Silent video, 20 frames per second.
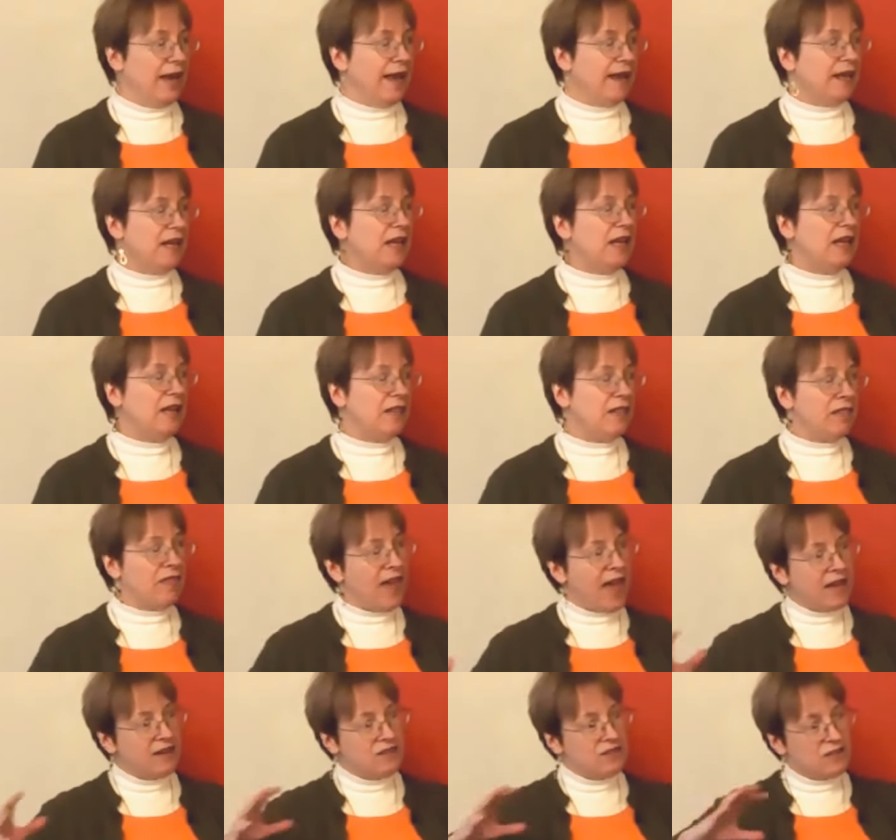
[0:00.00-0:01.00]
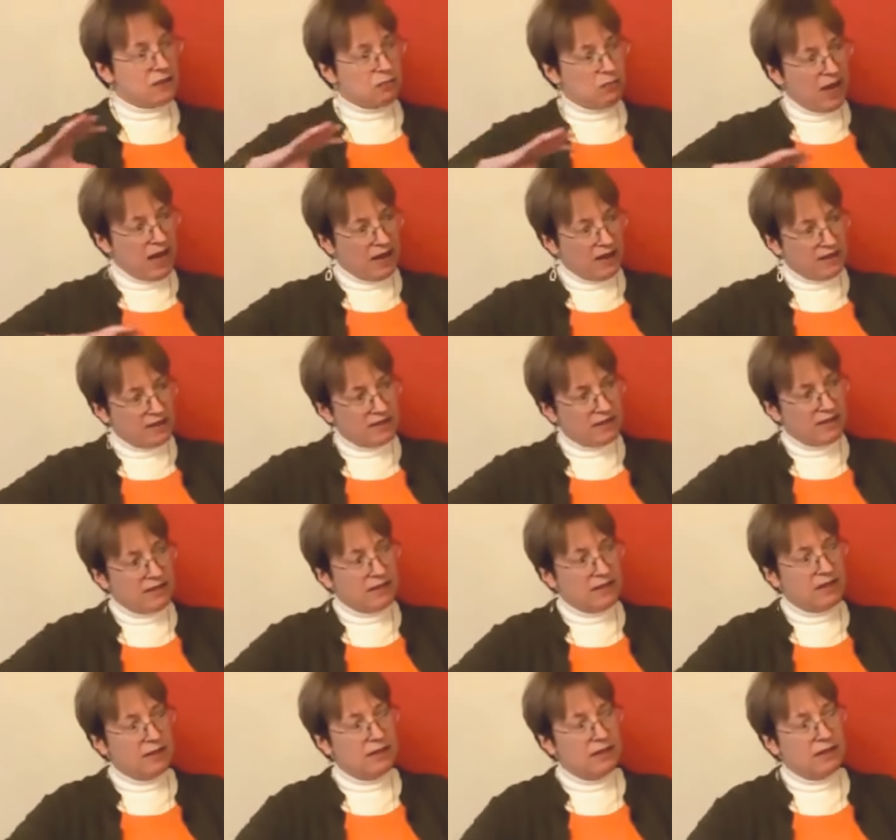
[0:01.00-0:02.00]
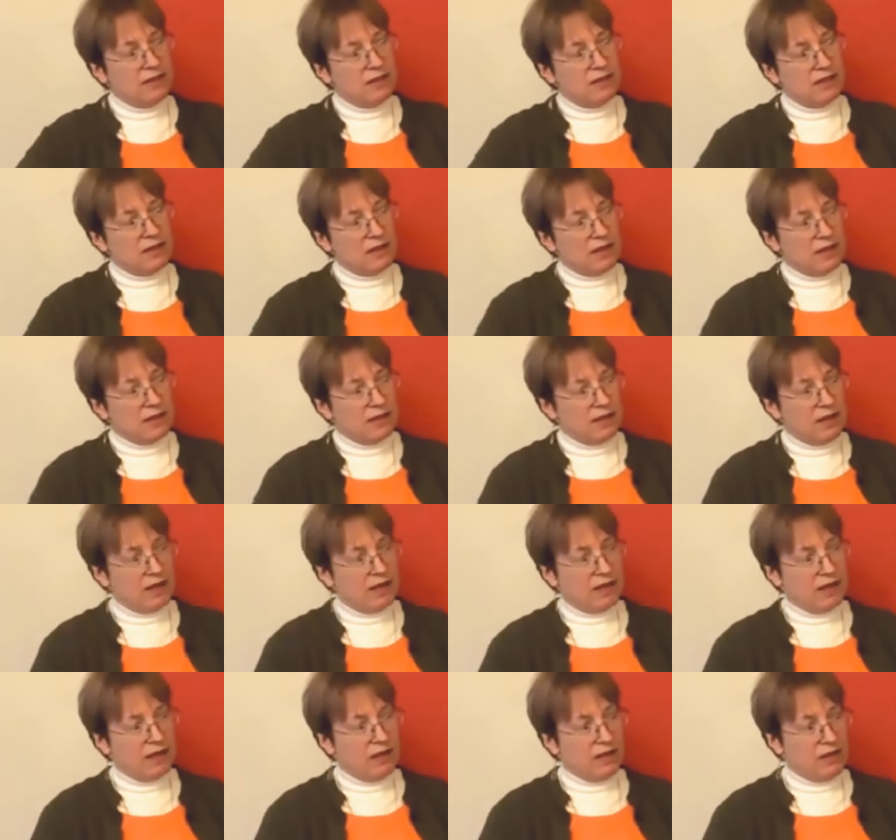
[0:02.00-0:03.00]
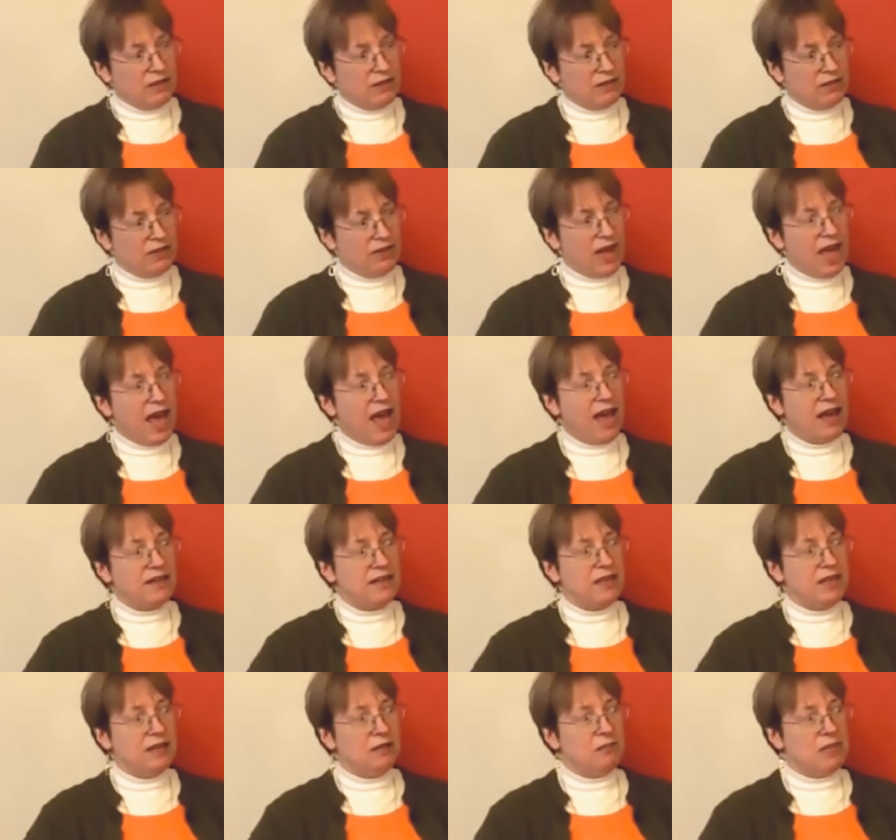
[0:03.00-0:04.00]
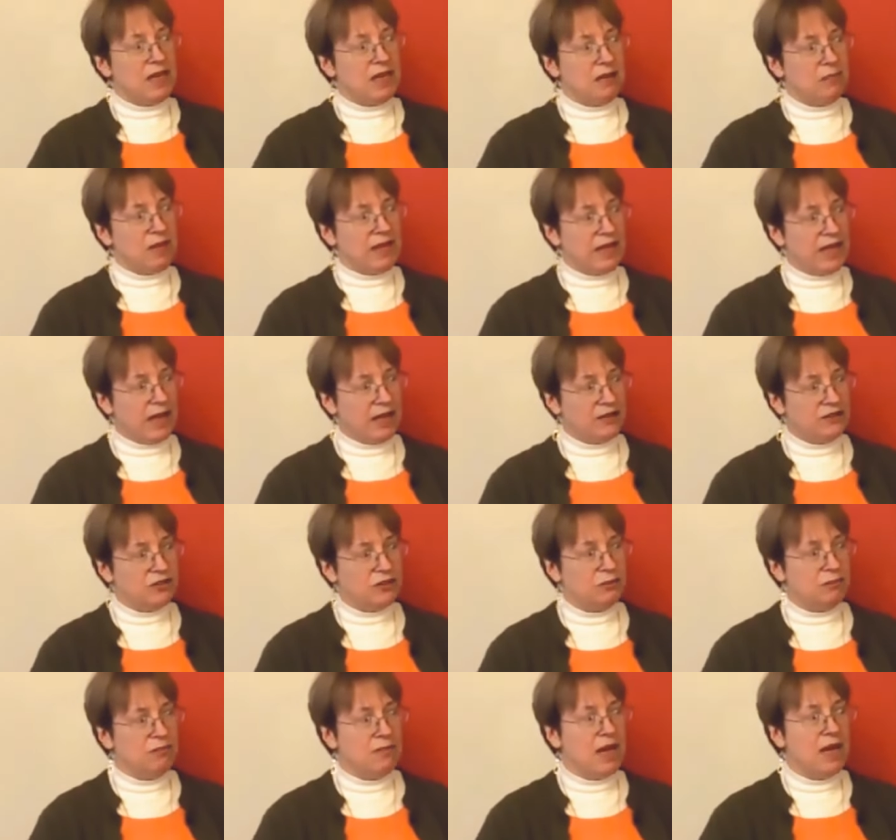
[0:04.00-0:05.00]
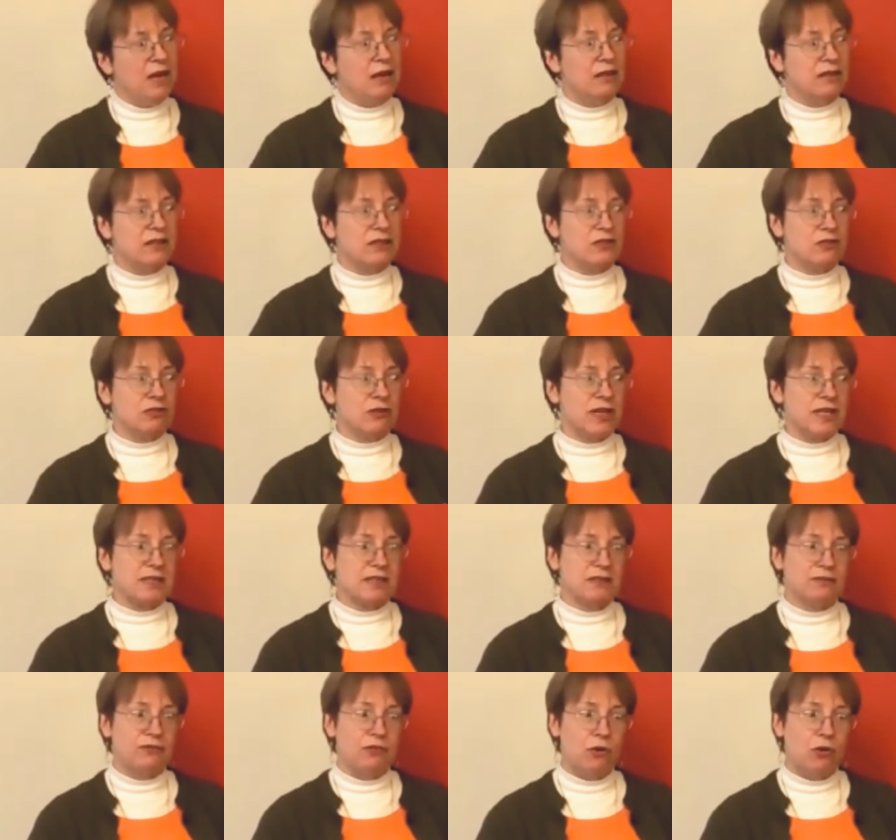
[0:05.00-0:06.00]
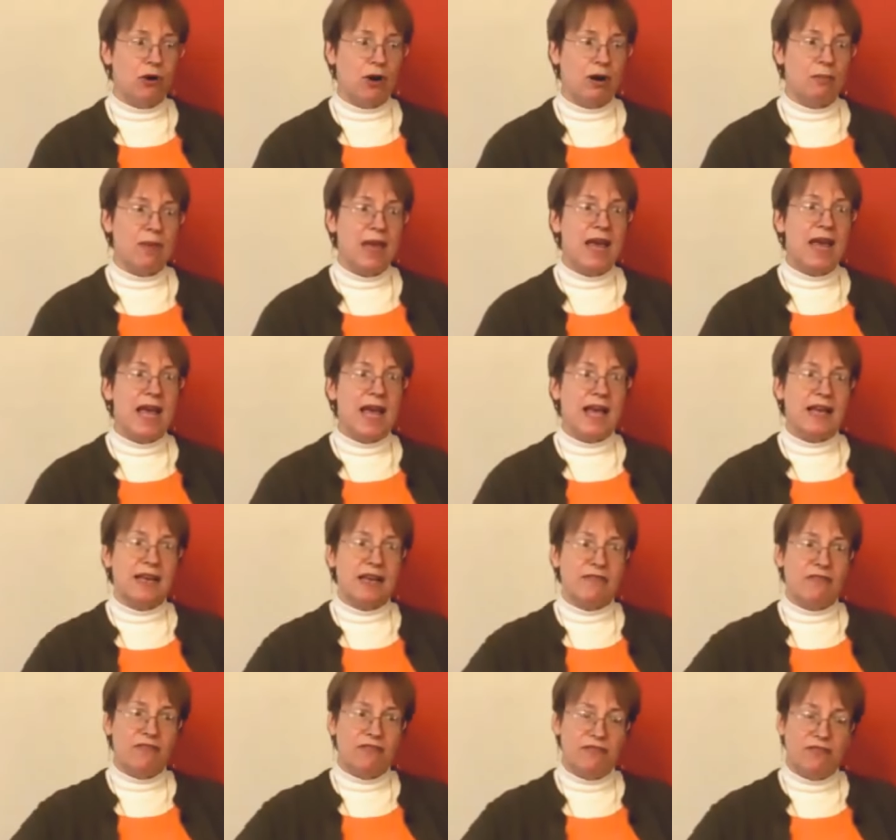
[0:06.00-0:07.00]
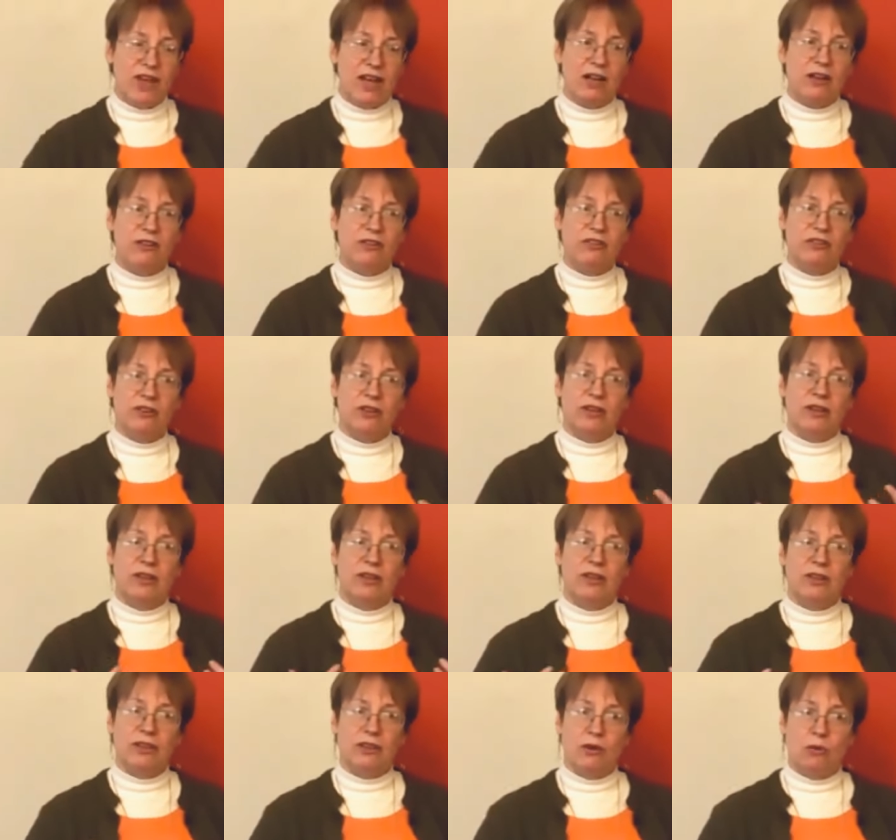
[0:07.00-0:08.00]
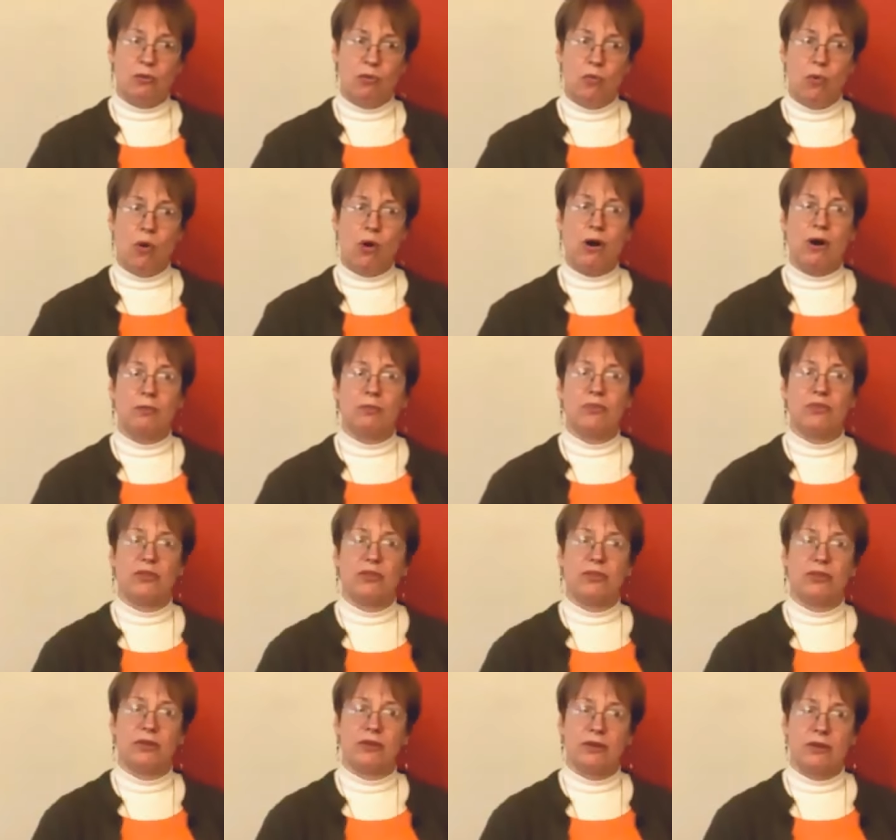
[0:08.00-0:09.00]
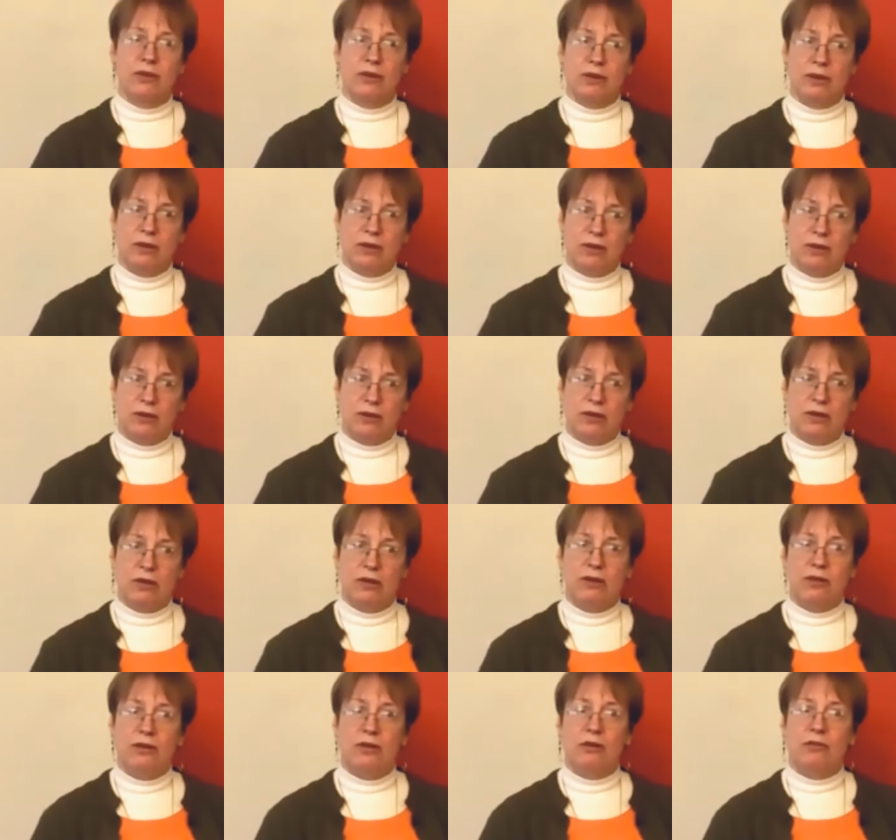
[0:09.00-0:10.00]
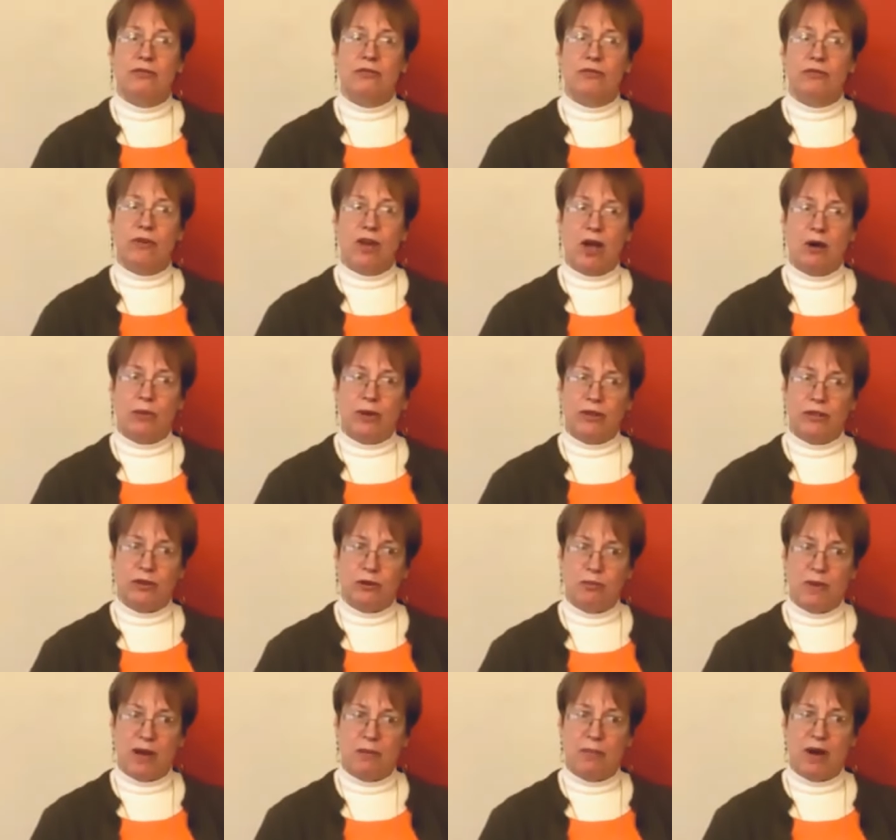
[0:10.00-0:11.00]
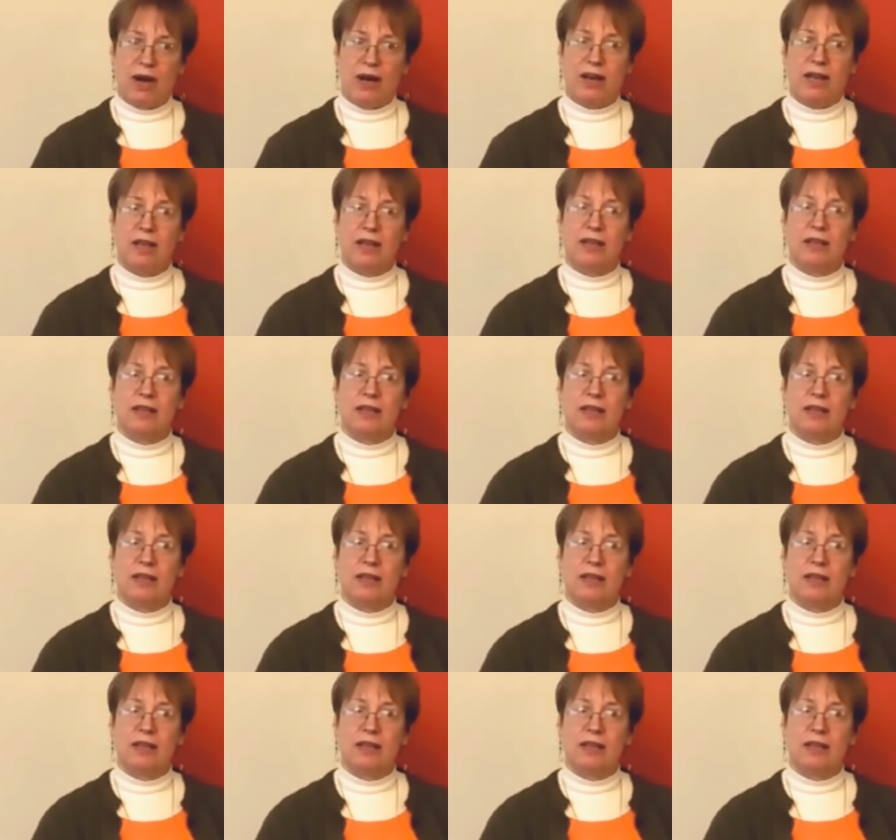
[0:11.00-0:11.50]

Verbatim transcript: And in that space, that in me began to melt and transform, and I felt the warmth flowing through my body.